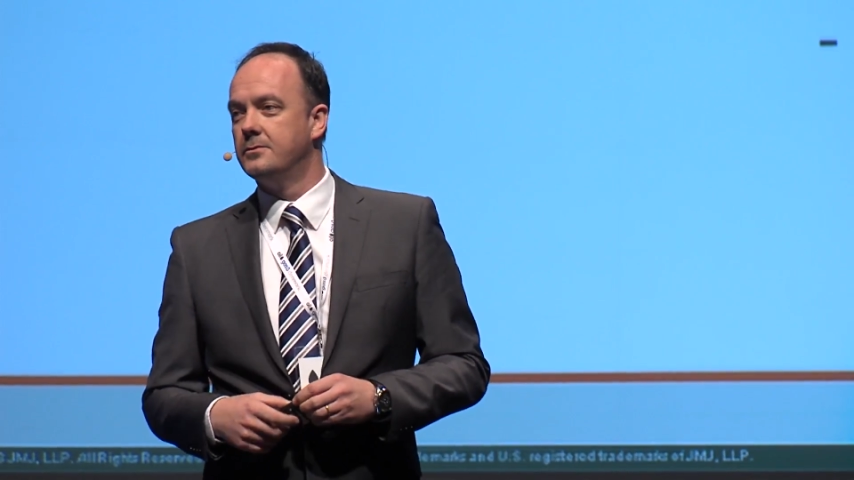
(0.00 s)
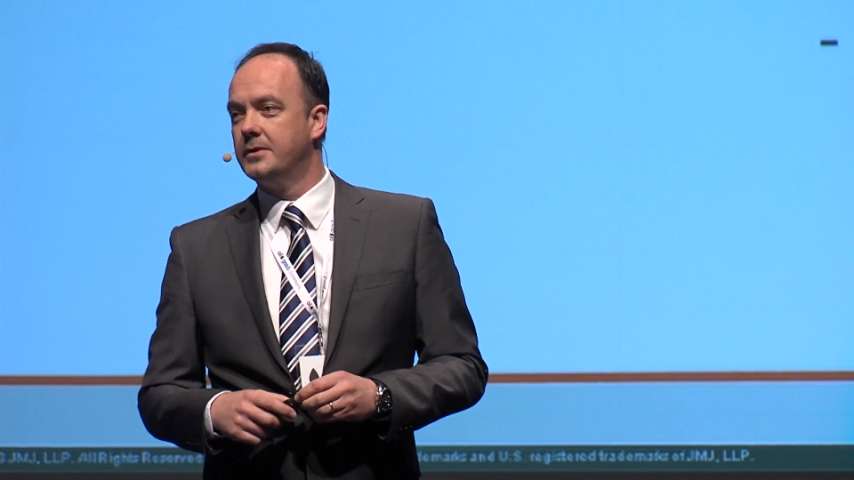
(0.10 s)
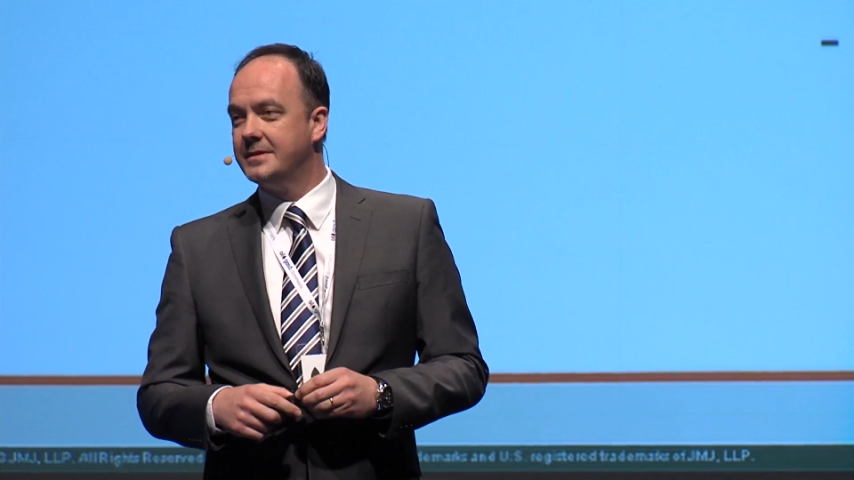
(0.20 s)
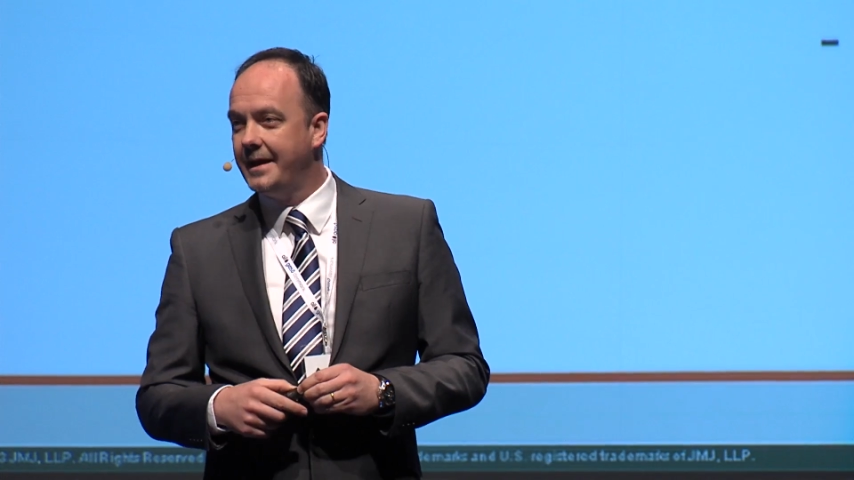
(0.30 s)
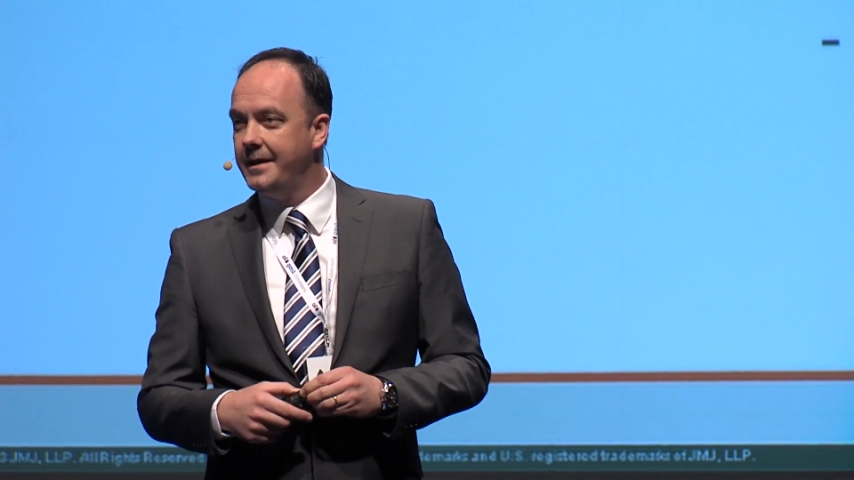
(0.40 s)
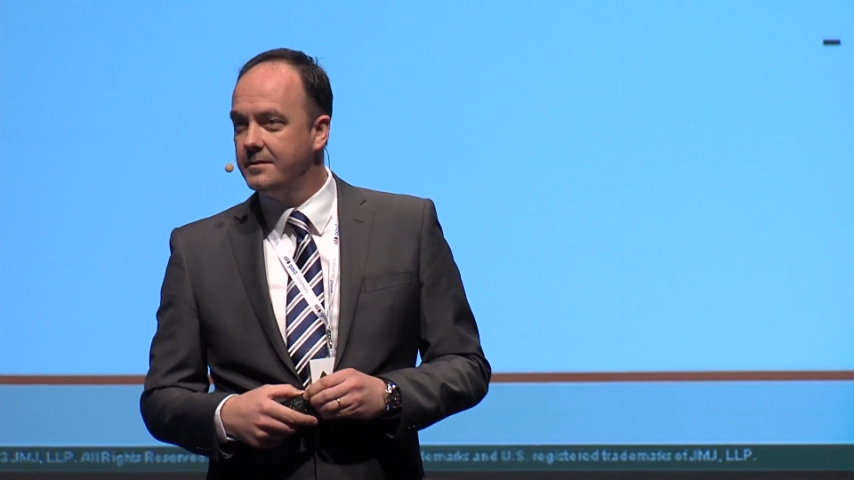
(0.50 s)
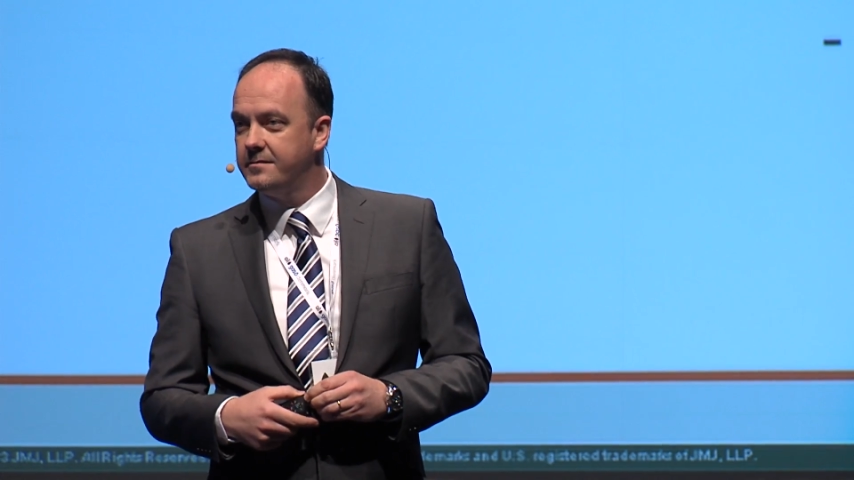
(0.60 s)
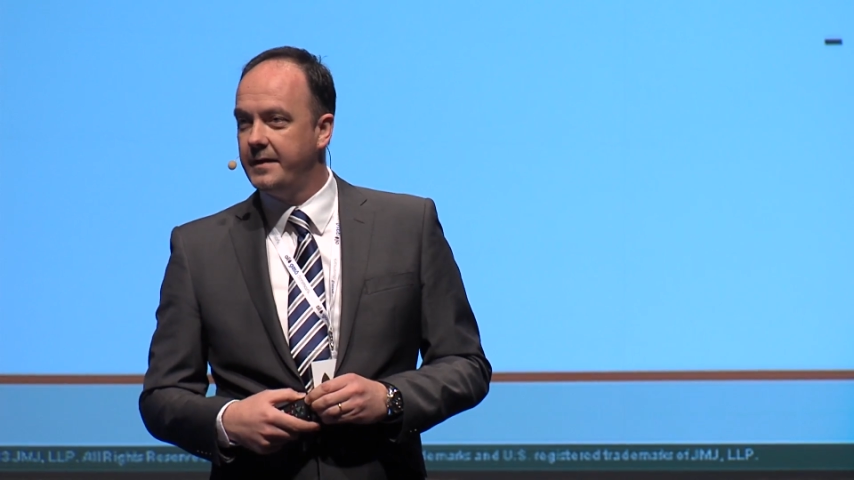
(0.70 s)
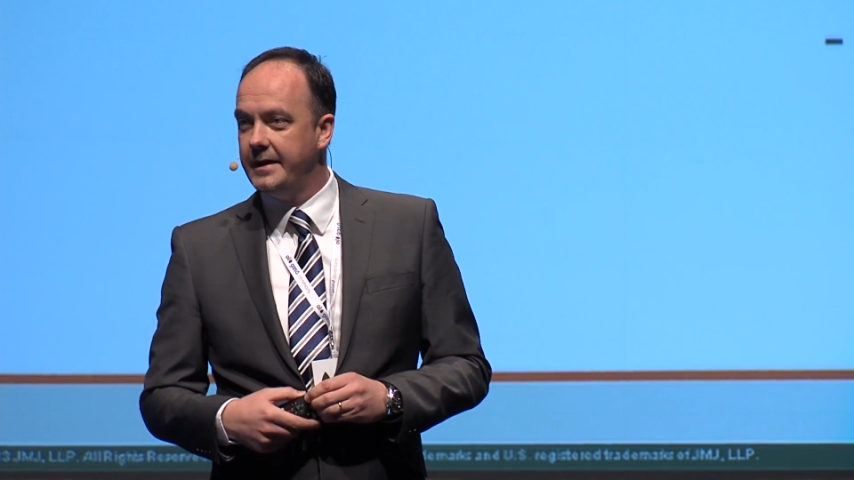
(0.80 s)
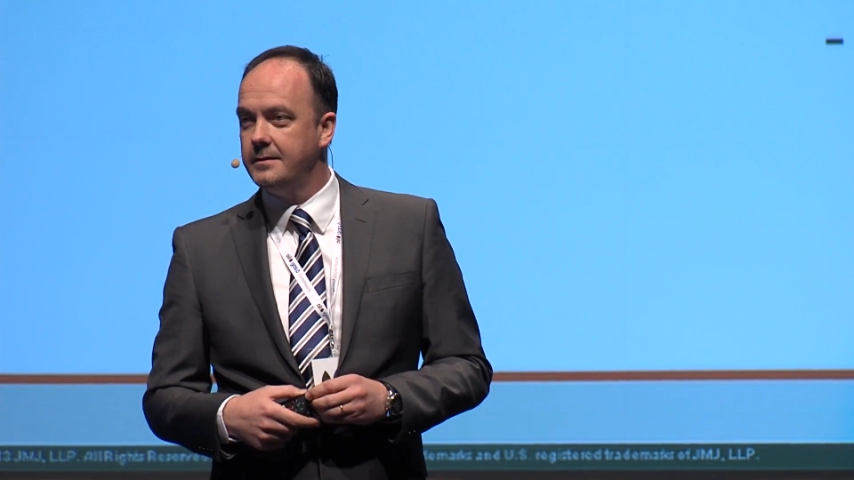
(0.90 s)
Retain
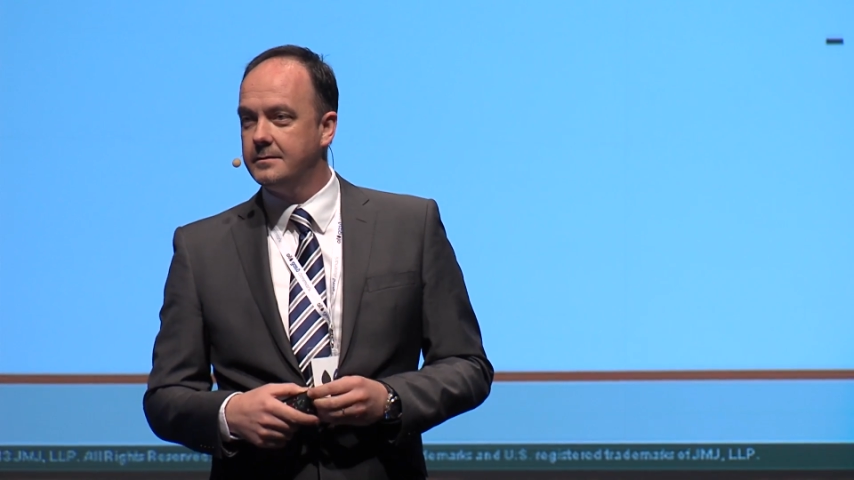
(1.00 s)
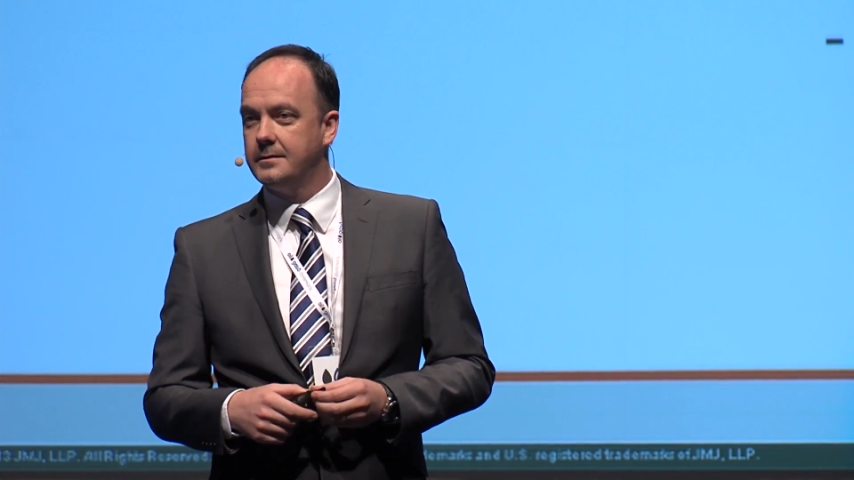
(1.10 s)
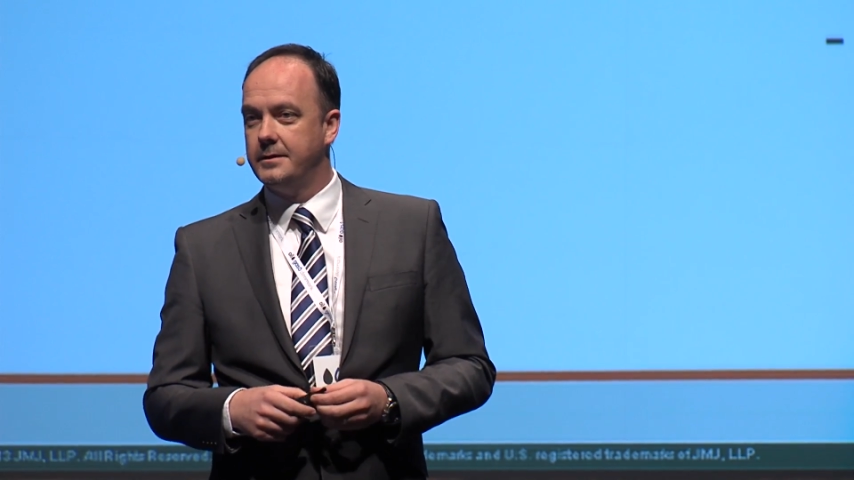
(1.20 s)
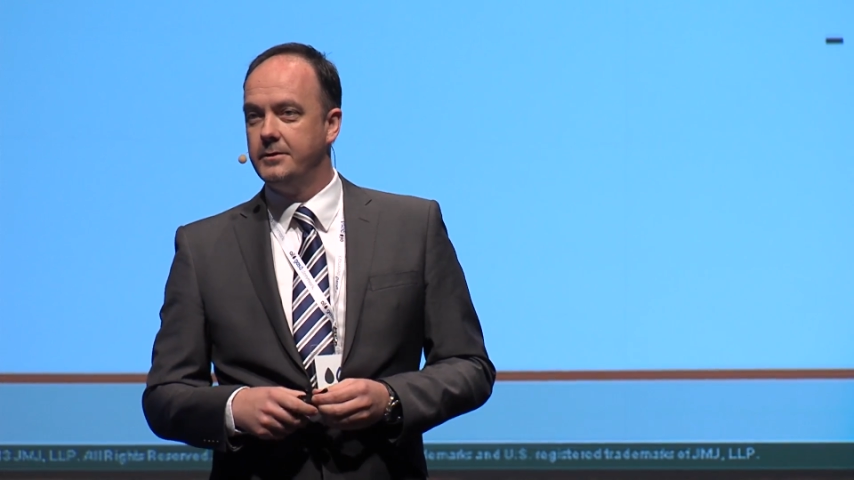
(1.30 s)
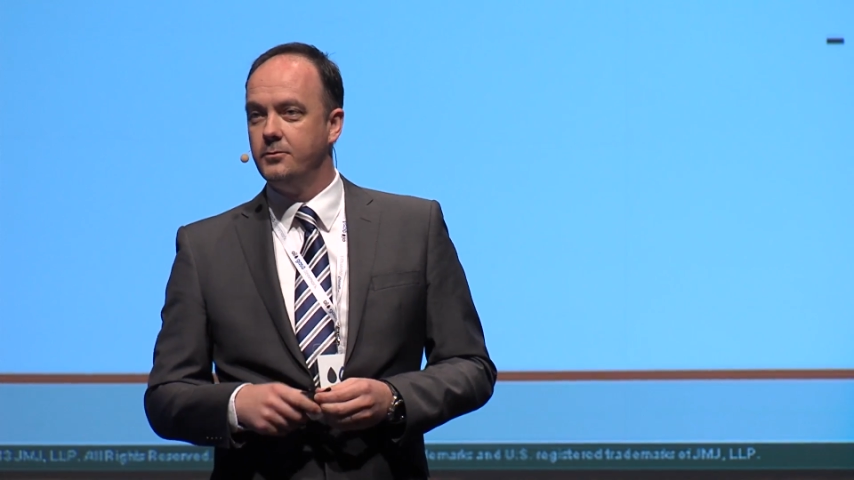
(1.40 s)
faith that you